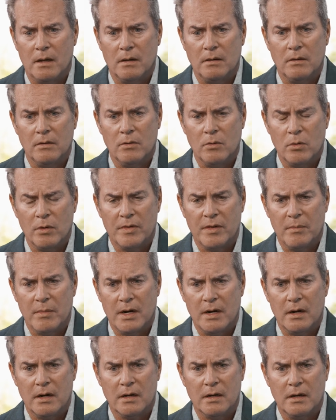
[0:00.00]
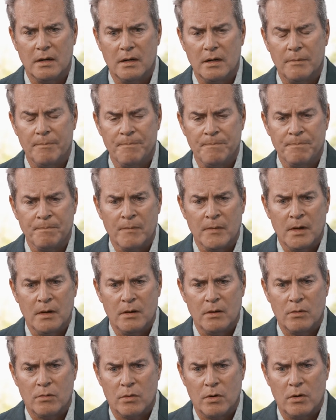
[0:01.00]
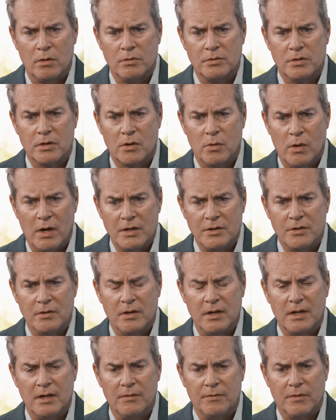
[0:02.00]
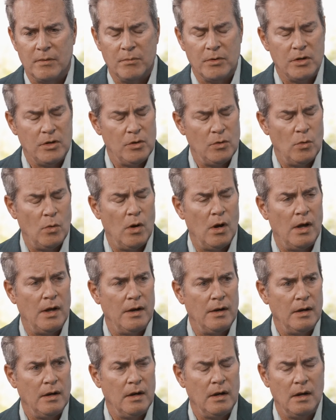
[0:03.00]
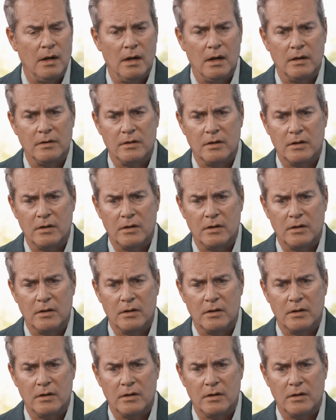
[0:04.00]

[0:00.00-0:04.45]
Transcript: North America grow sequentially from Q1 to